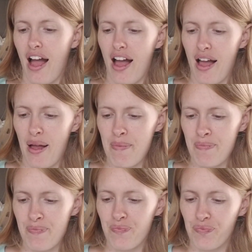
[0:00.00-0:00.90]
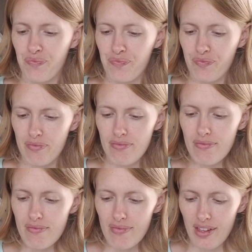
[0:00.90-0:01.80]
Um,
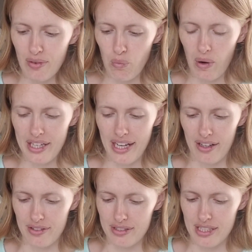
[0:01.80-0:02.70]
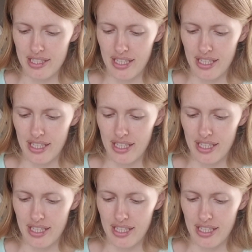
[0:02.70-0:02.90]
what else?